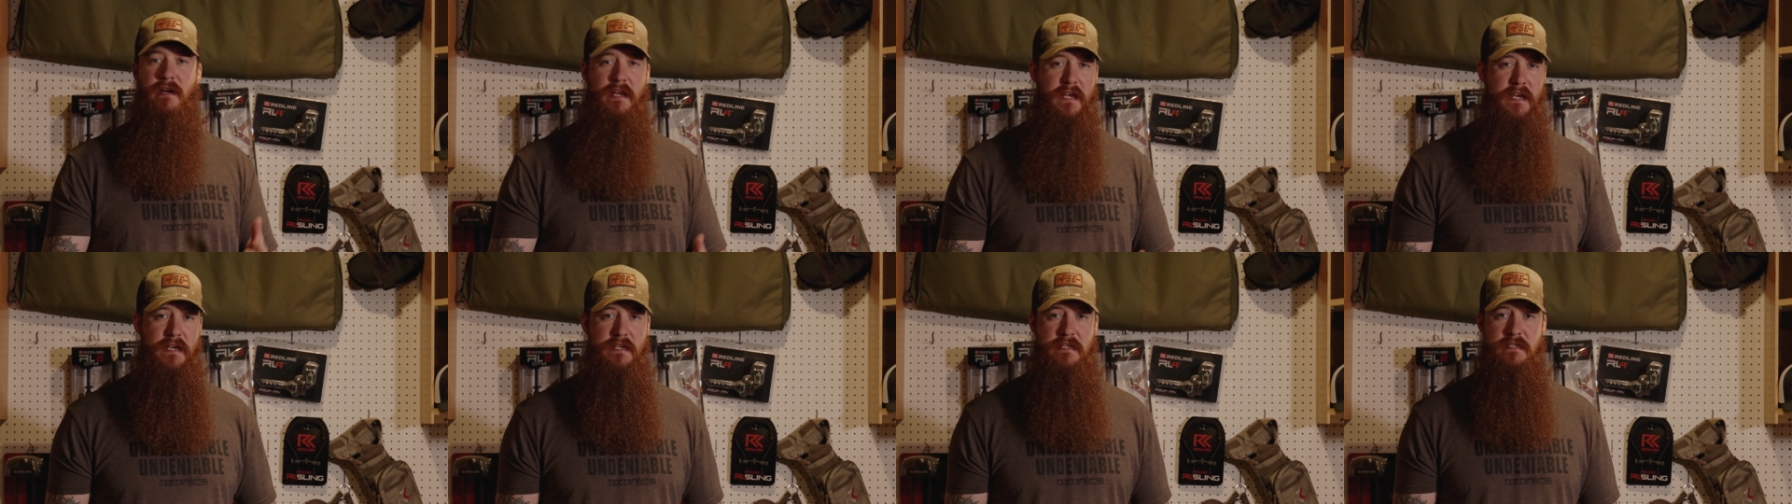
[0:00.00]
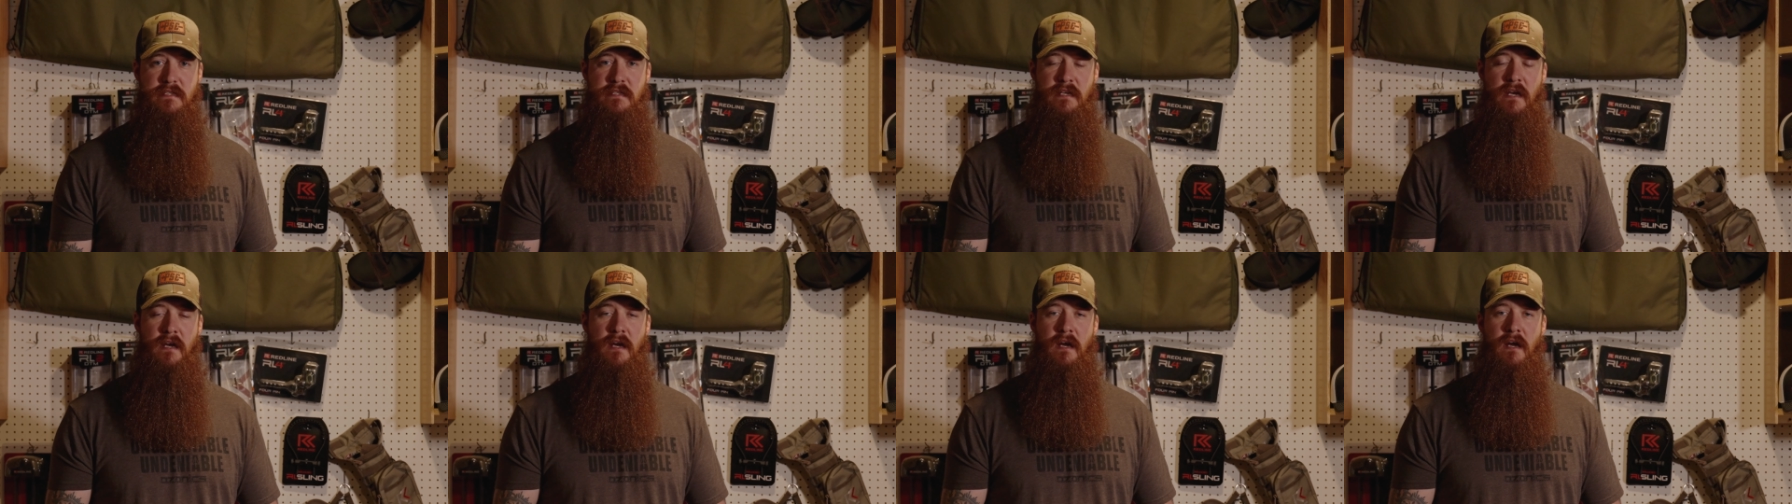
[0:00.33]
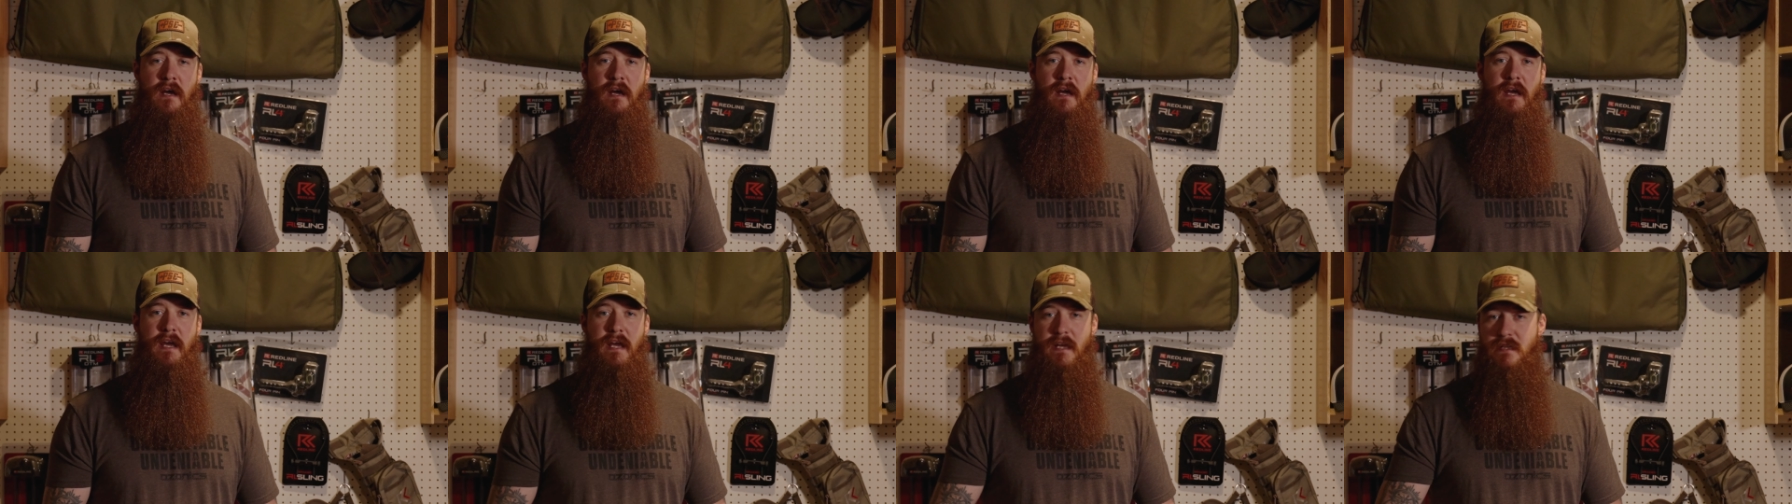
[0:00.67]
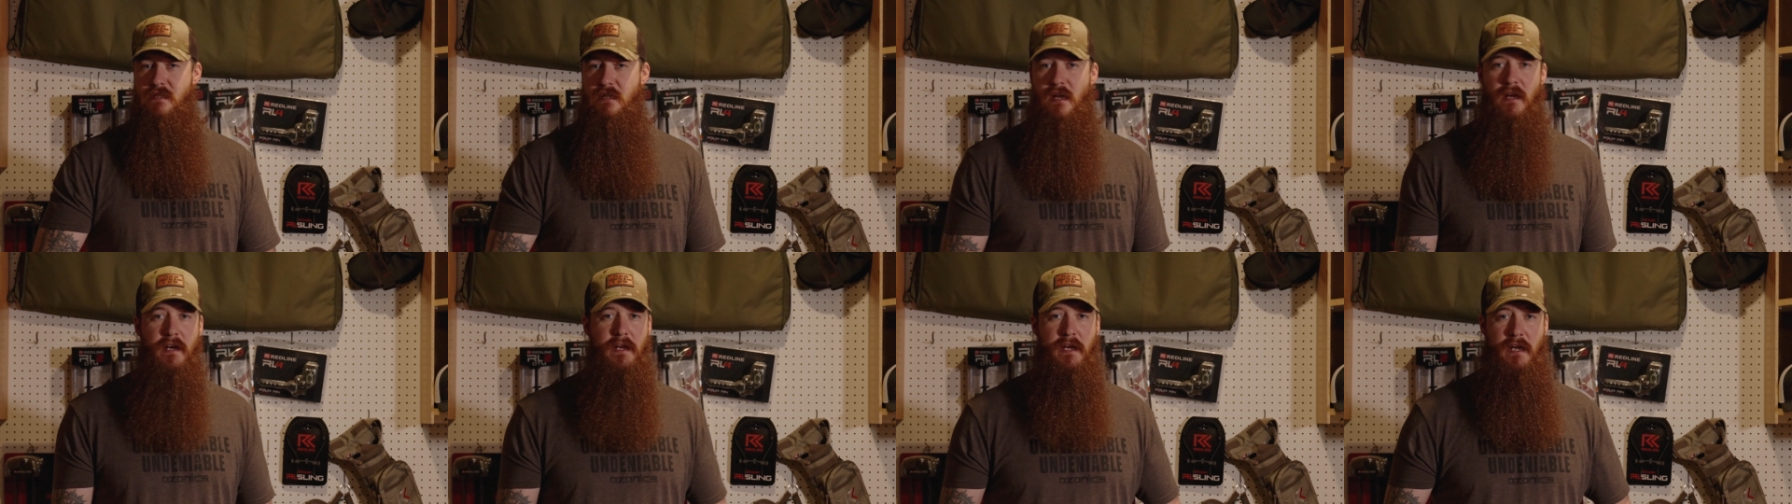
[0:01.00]
is,
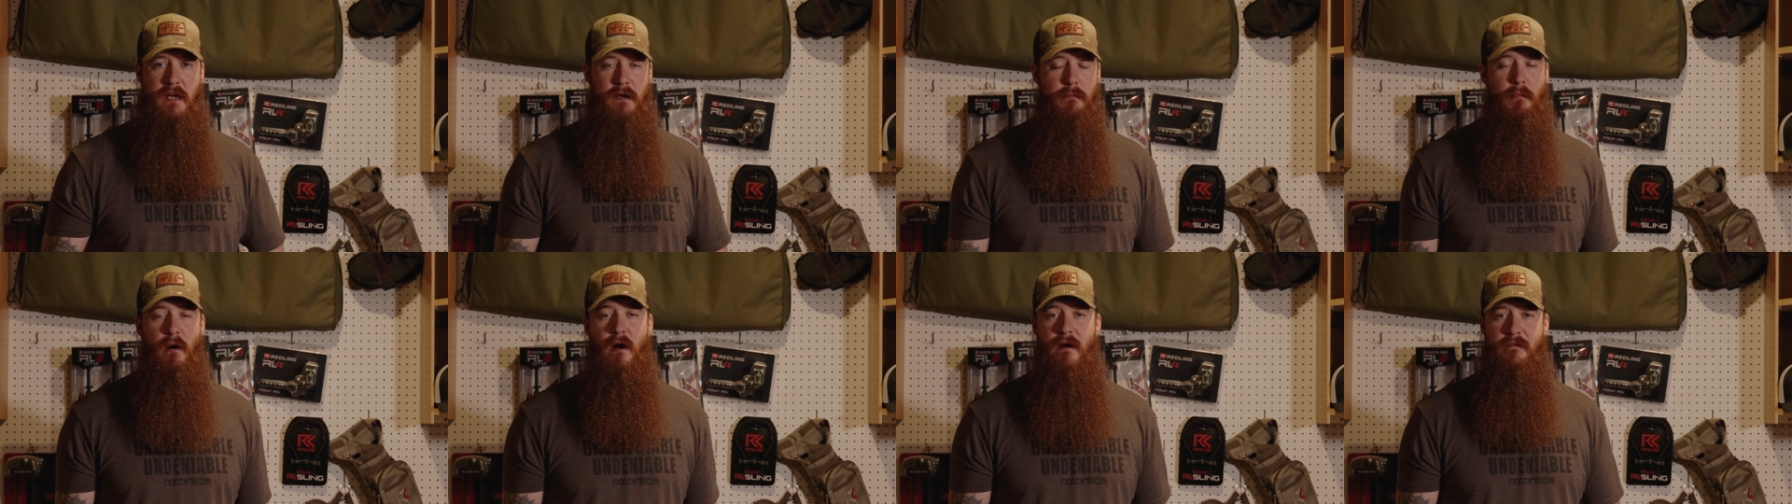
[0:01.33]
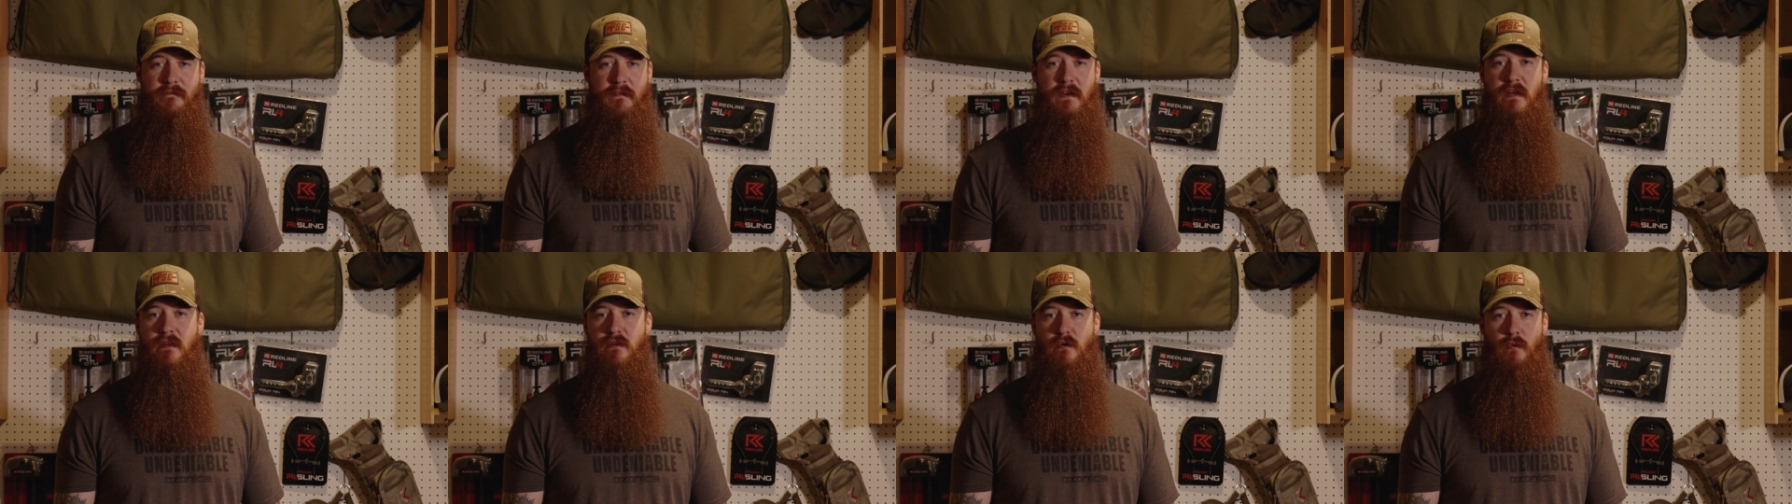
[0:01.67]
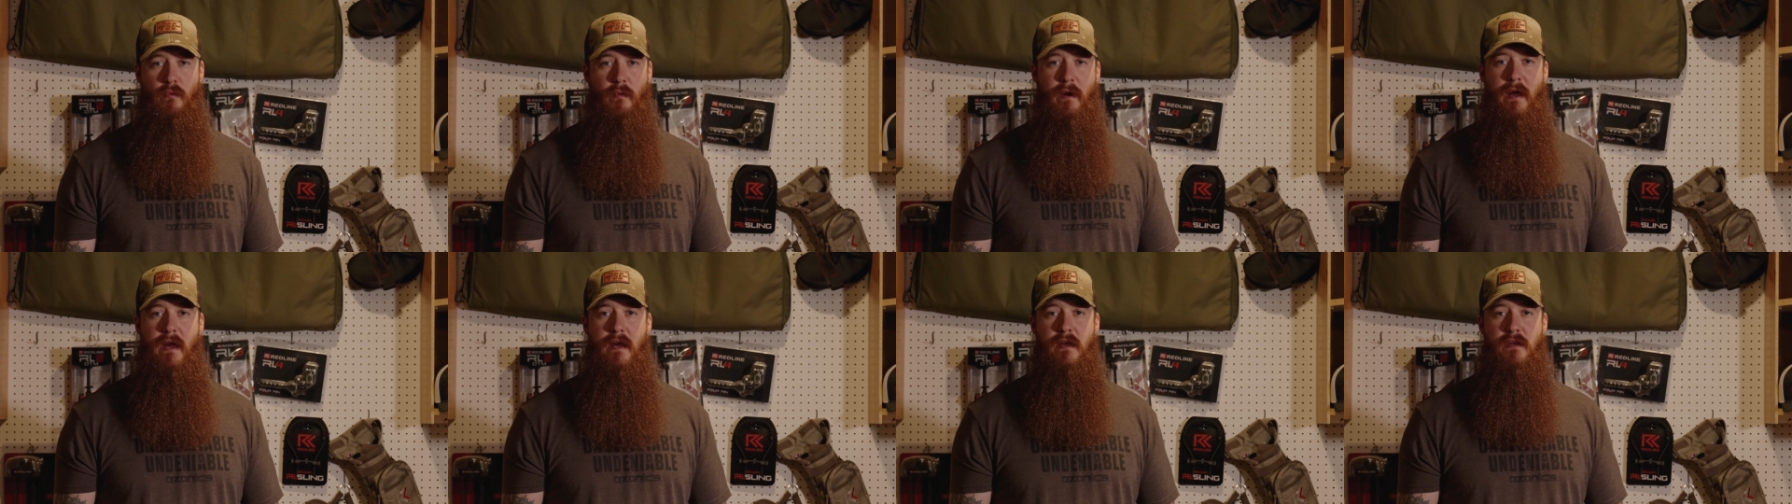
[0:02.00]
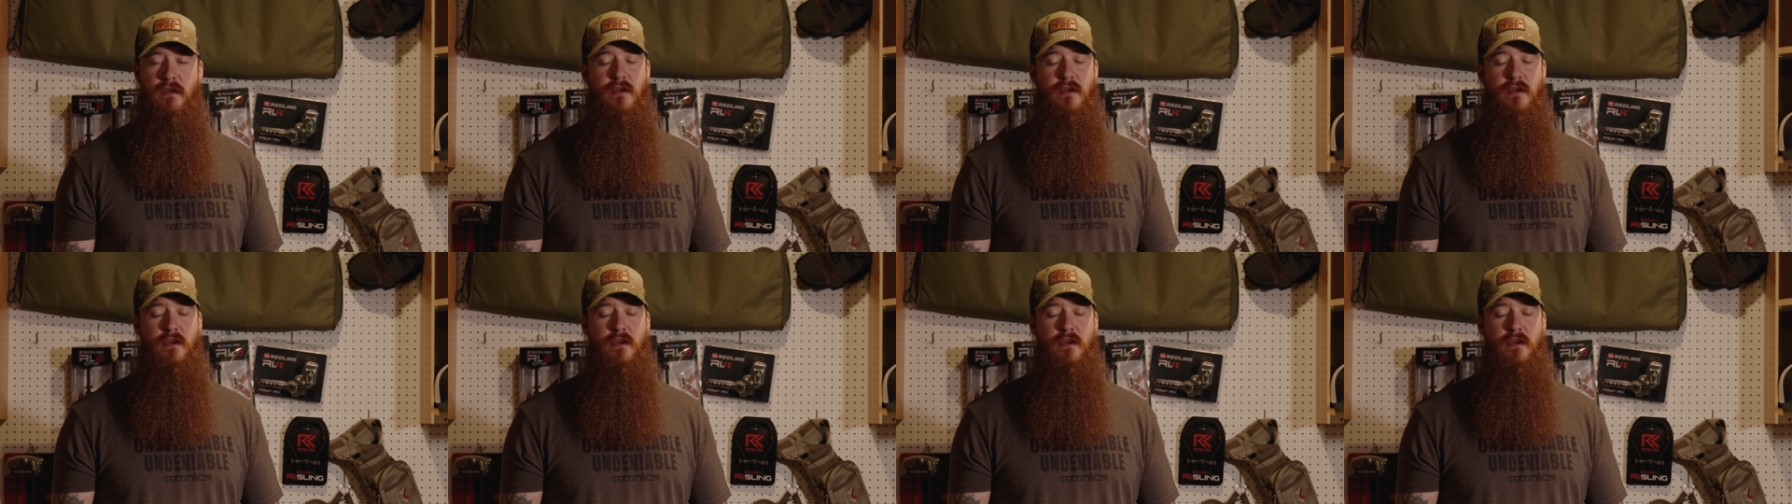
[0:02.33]
it's going to come off either way.